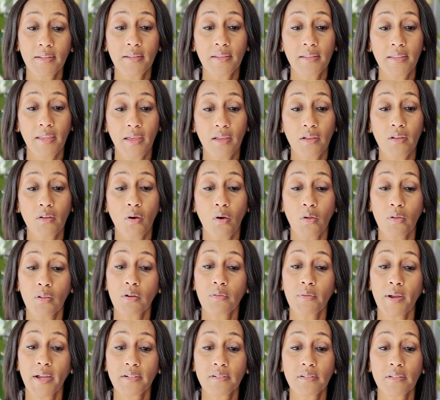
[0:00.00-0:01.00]
to get
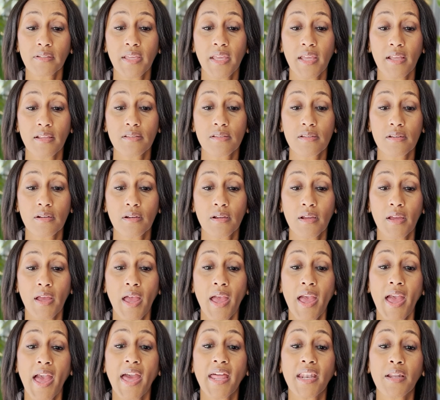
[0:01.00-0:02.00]
colorectal cancer
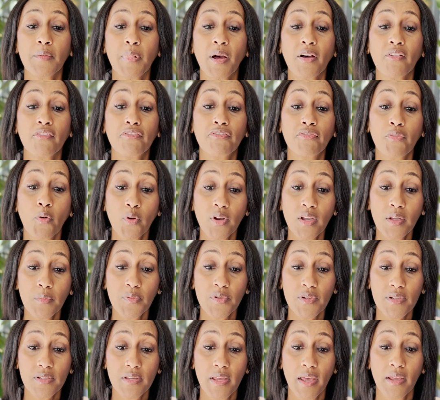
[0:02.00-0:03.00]
and about
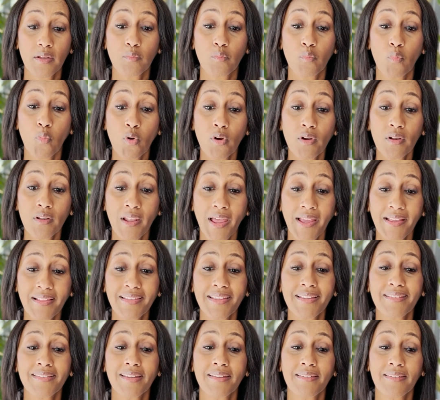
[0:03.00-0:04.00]
40% more
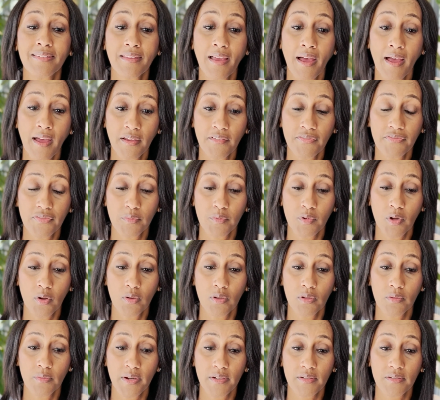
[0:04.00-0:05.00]
likely to die from
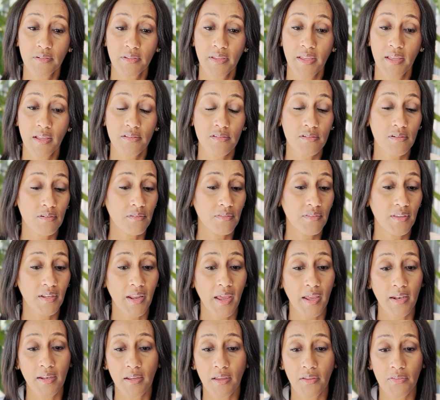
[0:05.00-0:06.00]
colorectal cancer than
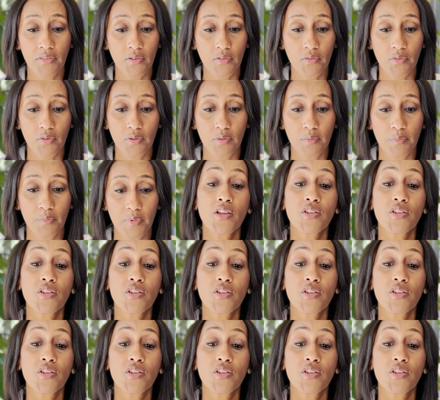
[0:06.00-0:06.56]
any other group.